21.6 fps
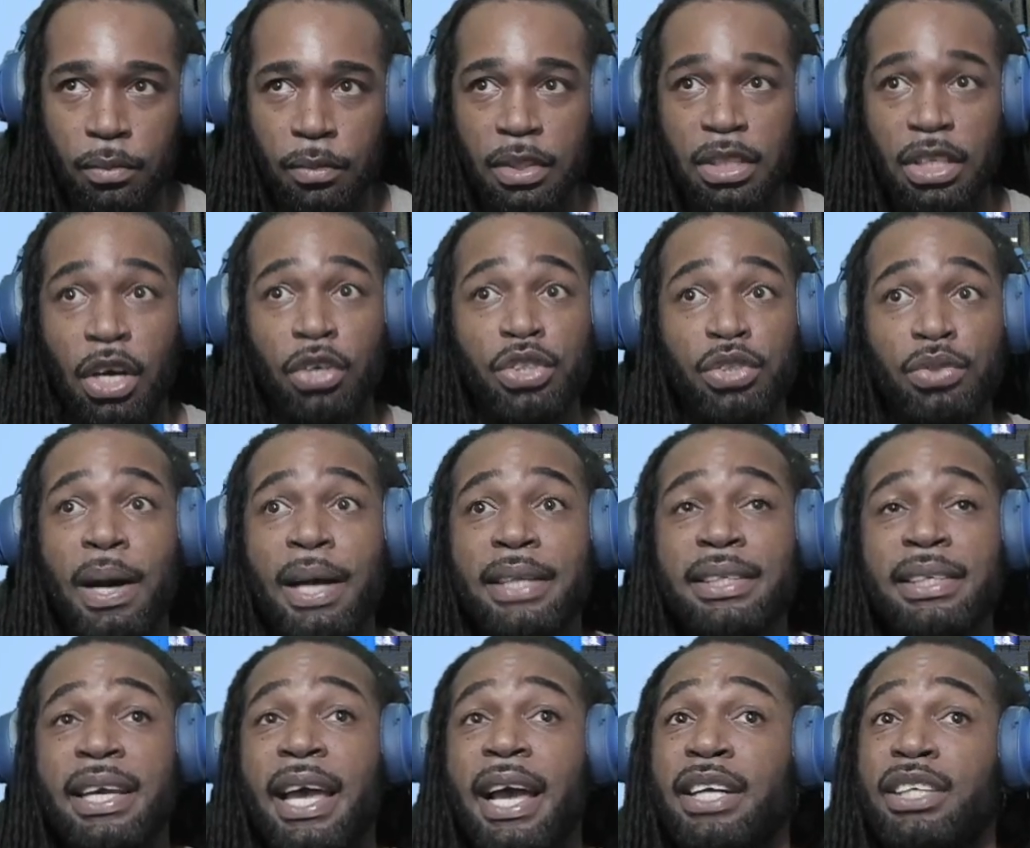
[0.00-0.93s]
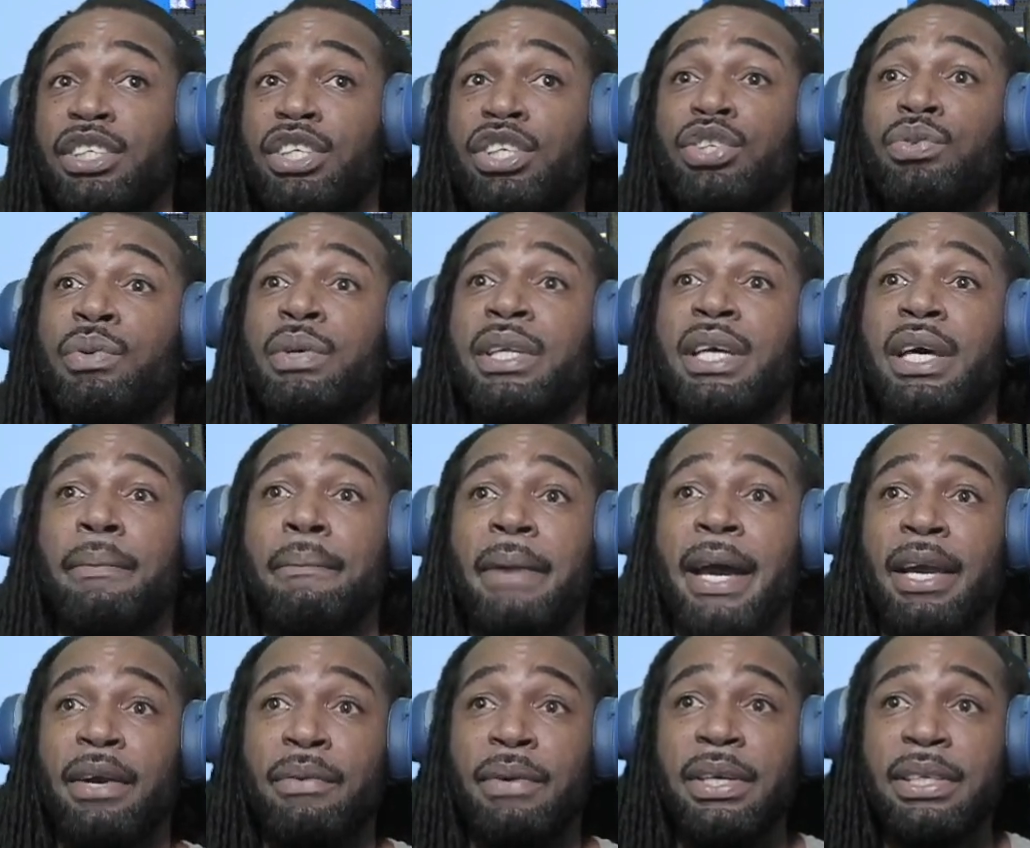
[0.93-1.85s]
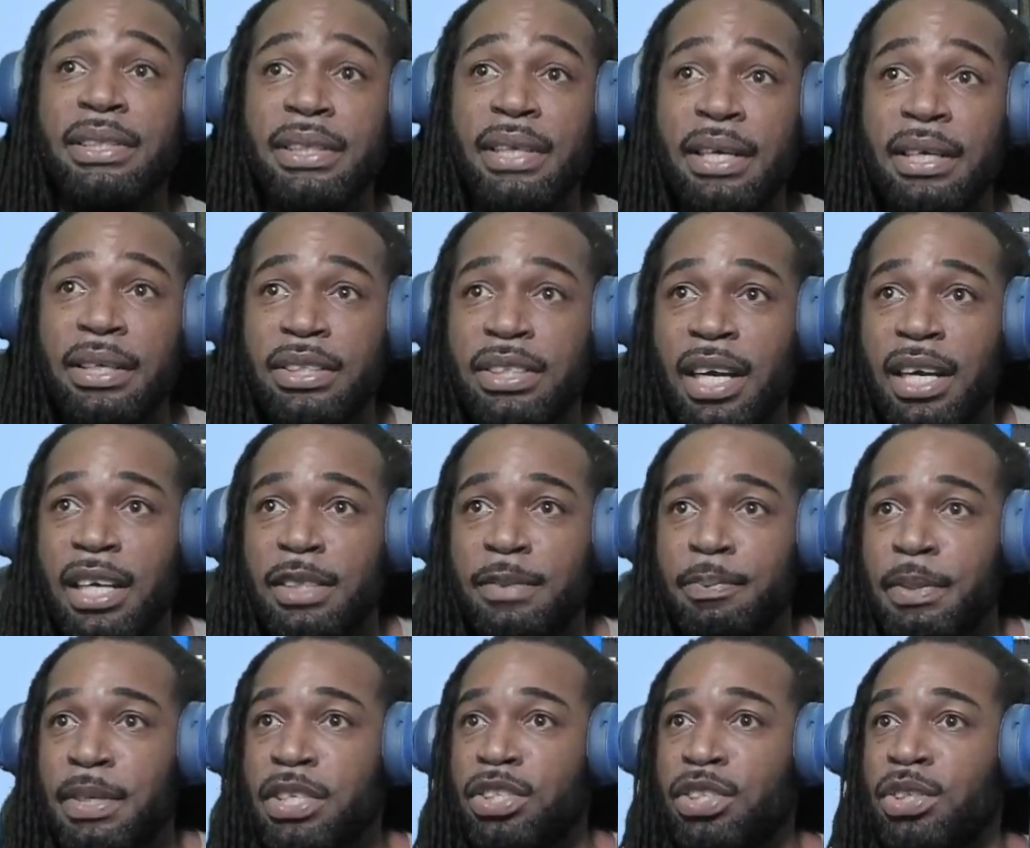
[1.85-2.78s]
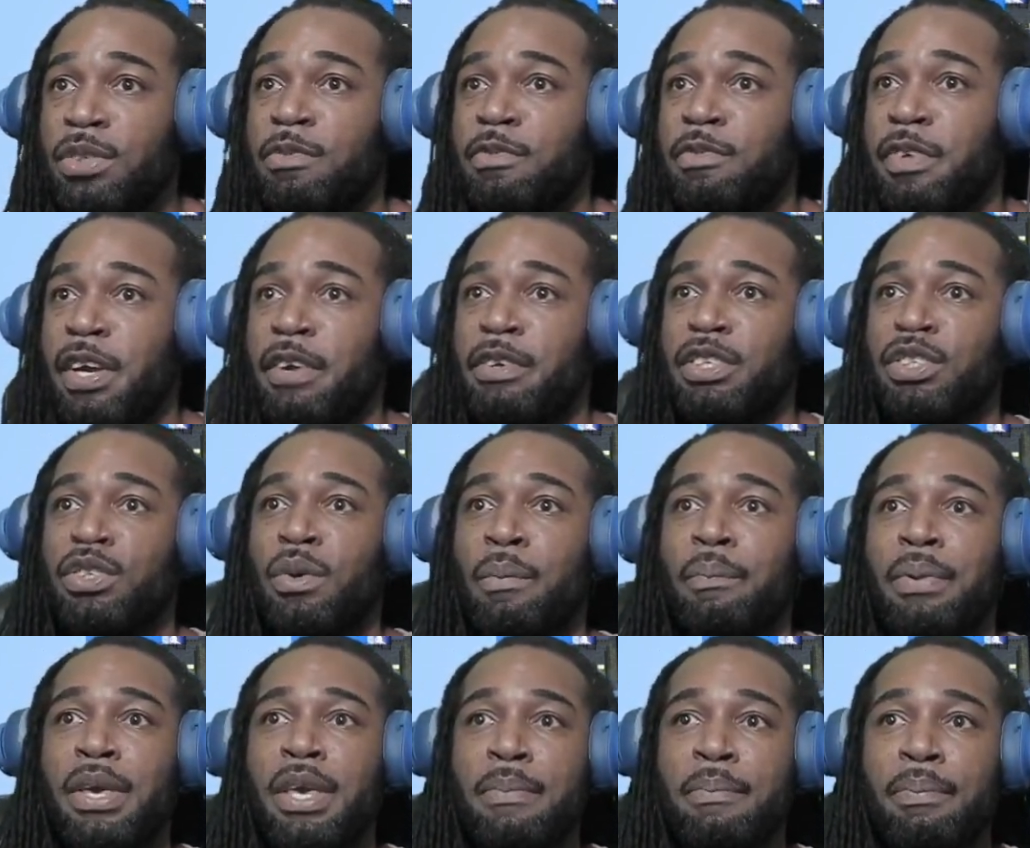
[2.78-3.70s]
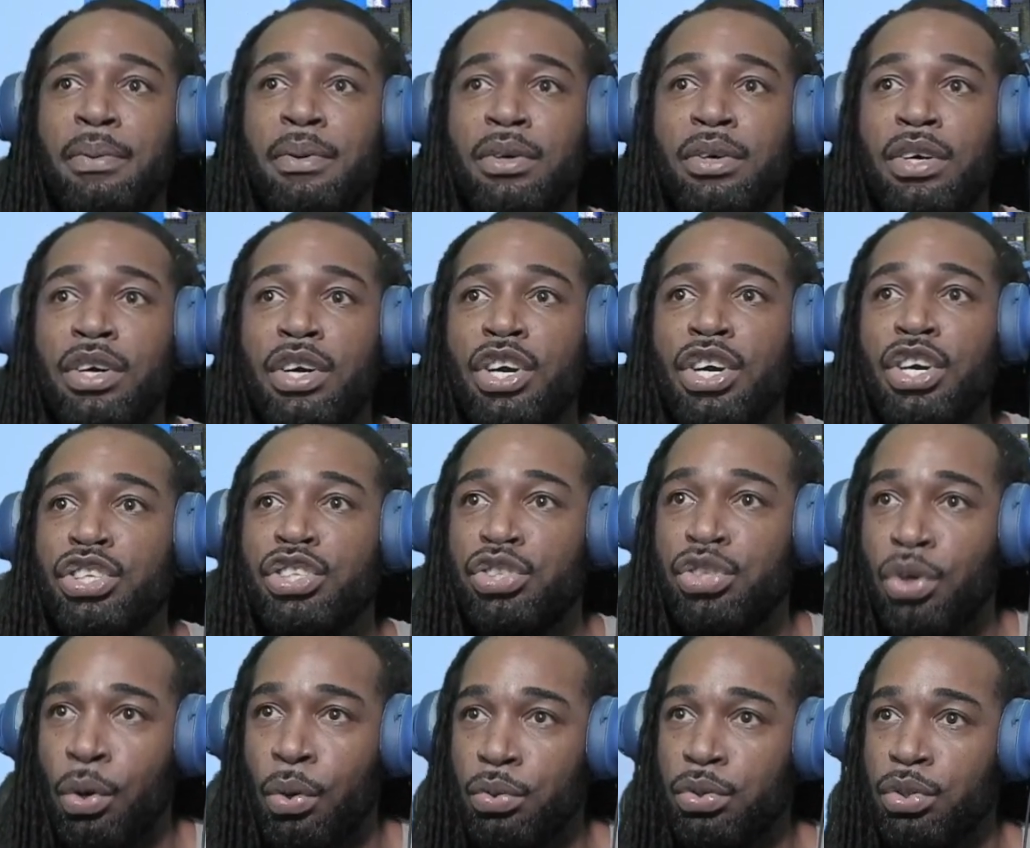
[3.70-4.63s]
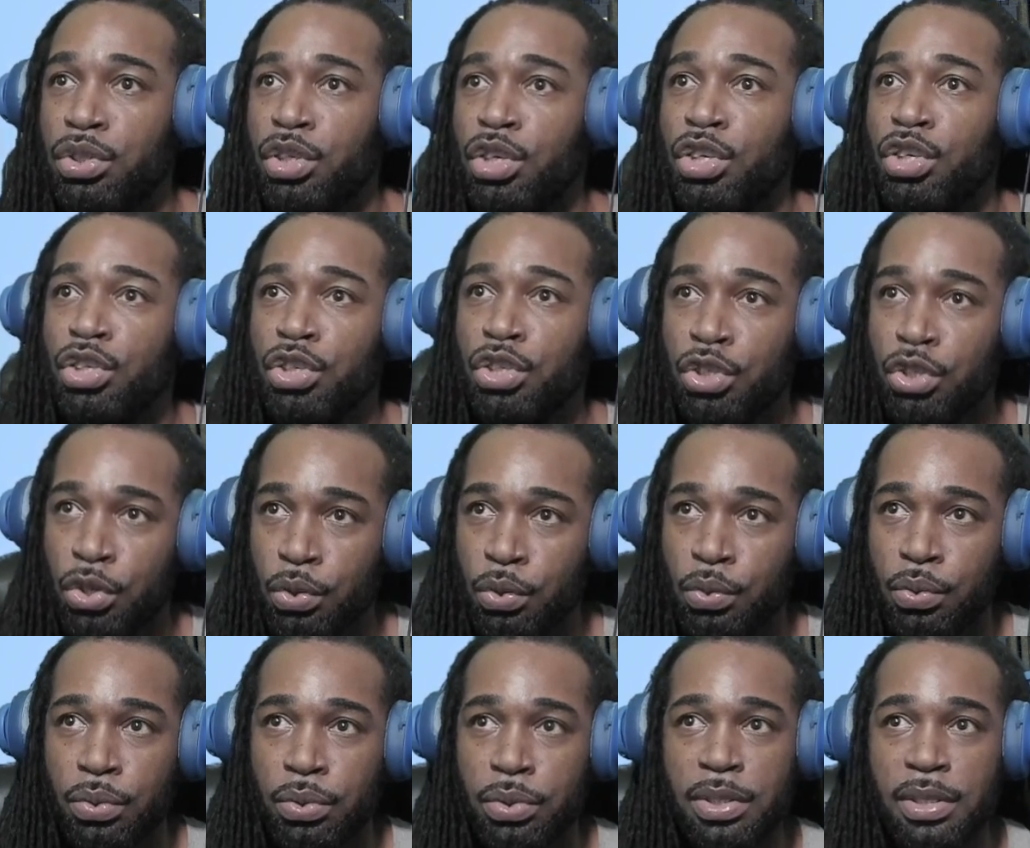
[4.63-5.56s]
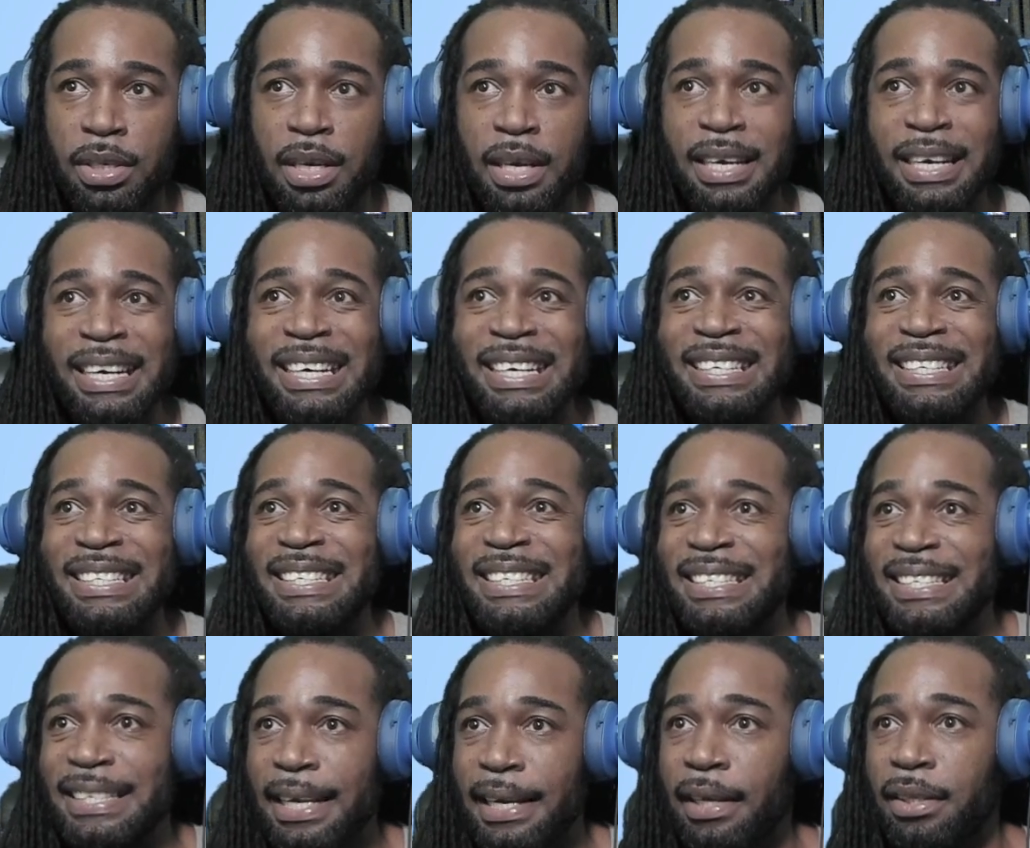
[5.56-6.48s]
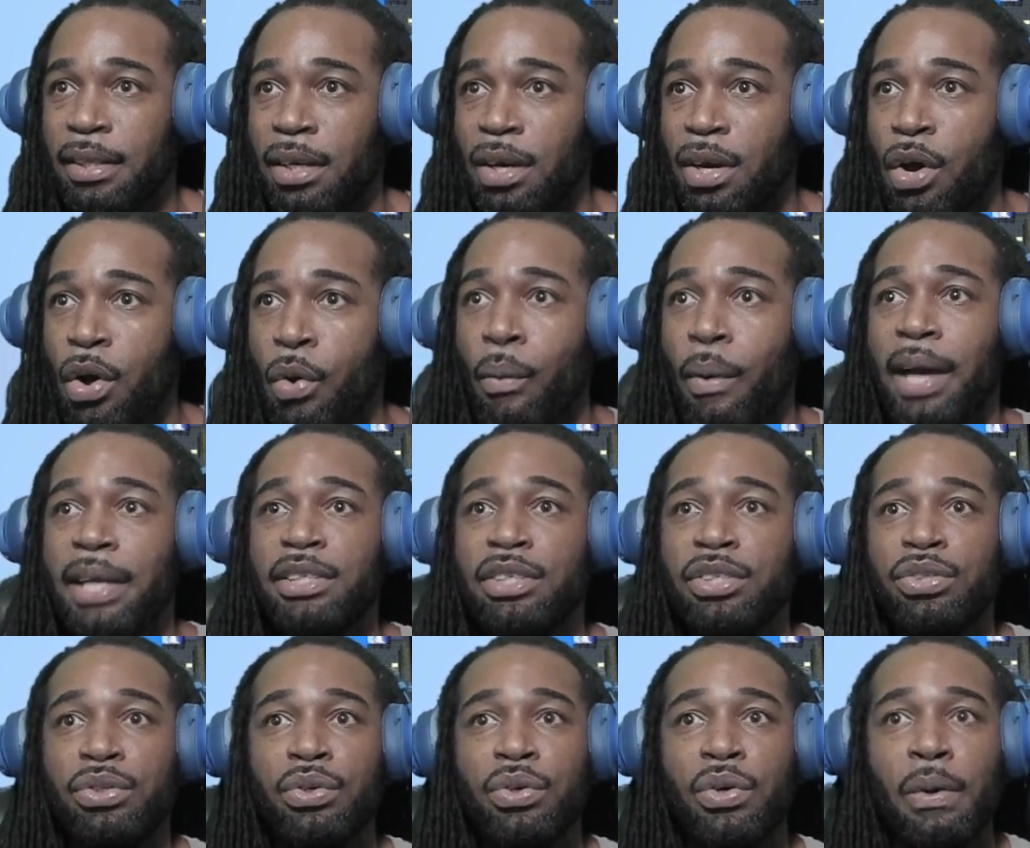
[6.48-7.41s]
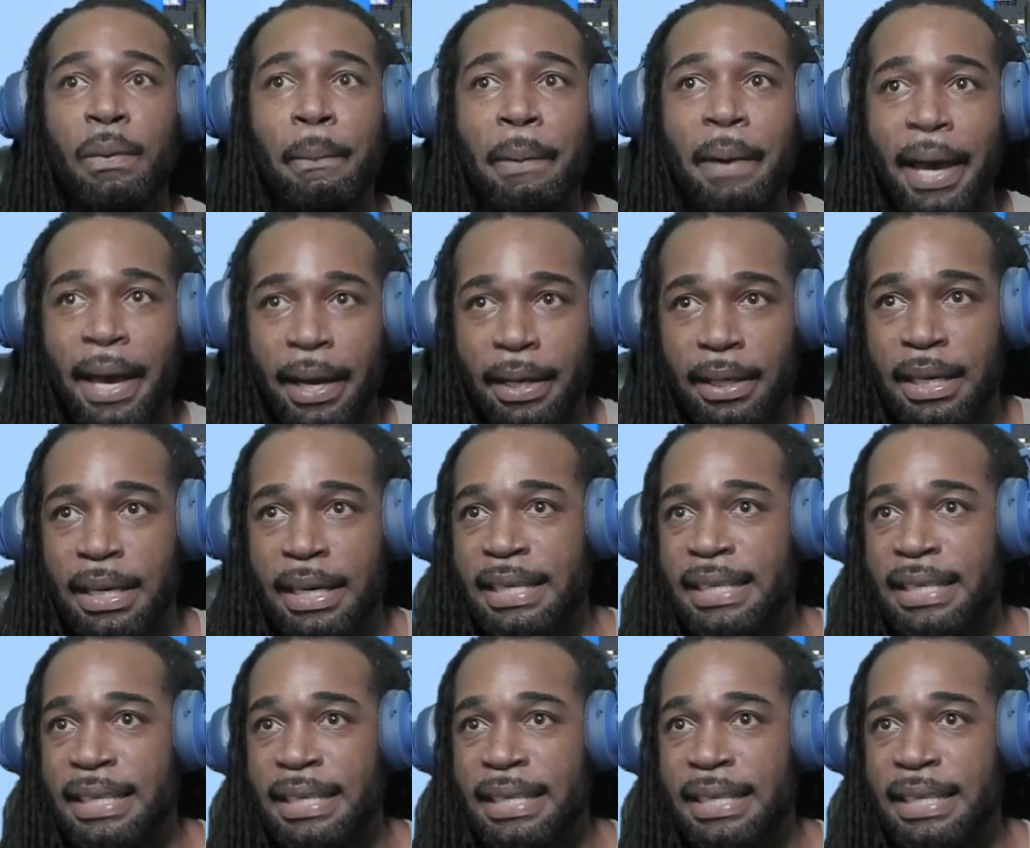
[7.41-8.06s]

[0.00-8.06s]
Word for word: Now Swante actually tweeted at Mike Wayne saying, shot speed should vary so people don't use a Zen. Why did you go back?